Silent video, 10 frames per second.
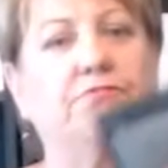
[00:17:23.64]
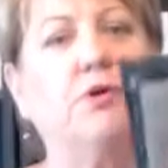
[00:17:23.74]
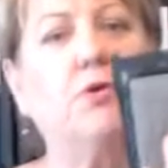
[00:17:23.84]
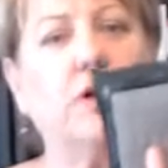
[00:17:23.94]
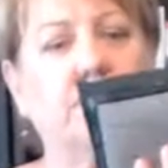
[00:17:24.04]

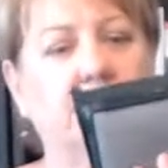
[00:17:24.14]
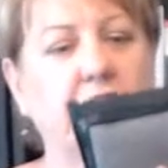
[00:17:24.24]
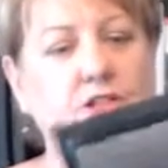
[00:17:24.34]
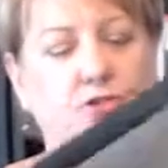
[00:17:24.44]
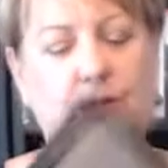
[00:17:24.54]
4 of
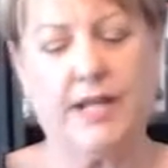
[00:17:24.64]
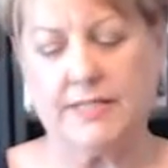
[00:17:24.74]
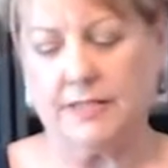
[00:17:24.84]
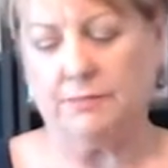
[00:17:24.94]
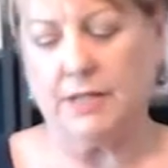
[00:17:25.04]
these trays
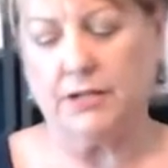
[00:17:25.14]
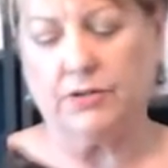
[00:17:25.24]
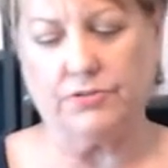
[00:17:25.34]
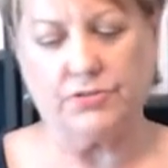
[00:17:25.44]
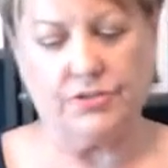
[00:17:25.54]
and
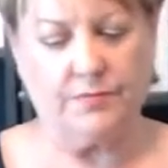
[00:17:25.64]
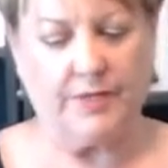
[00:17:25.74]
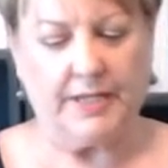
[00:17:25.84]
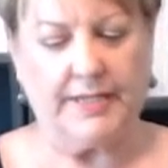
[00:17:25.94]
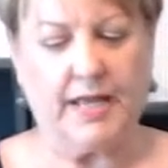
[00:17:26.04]
mirrors.
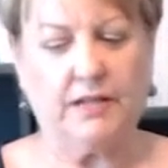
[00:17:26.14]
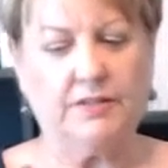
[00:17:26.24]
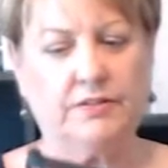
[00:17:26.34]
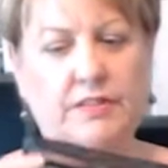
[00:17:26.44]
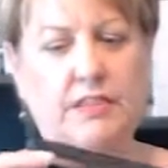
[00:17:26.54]
Now,
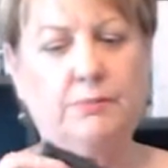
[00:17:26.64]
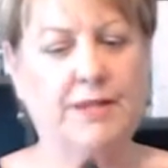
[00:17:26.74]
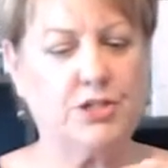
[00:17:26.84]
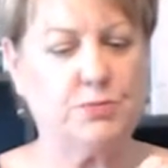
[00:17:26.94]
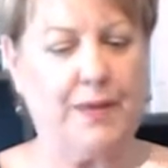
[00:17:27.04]
they're little
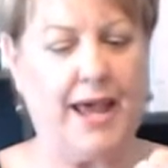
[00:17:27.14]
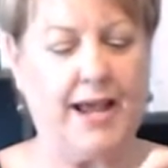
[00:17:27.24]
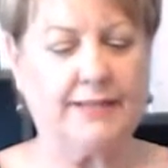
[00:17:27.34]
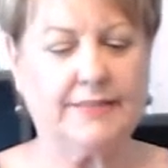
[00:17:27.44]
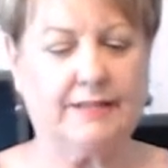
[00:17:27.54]
mesh
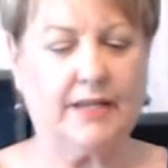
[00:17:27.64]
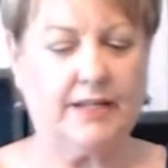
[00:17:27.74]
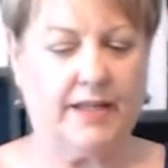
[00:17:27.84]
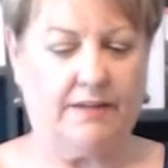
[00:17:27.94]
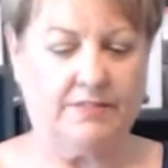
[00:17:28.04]
bags. I
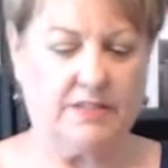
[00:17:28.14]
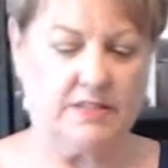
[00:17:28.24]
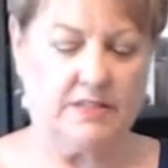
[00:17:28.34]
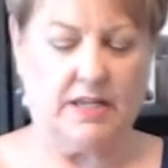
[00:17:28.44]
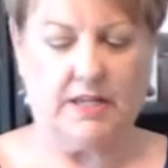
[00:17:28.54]
kind of have
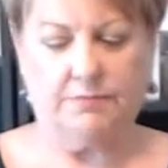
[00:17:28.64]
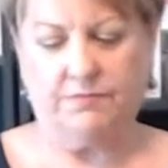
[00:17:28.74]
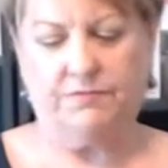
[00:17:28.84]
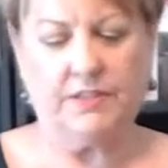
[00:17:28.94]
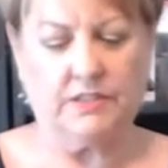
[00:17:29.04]
this
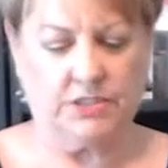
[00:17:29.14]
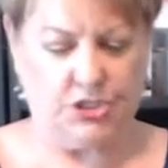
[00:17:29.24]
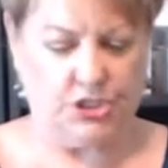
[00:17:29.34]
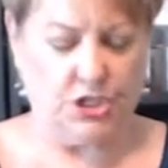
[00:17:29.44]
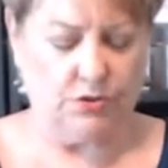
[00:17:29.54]
filled to
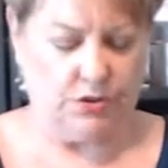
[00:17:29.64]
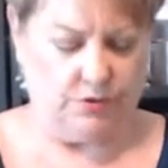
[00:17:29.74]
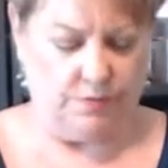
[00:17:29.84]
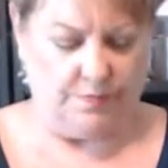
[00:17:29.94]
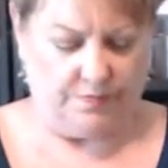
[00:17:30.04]
show you.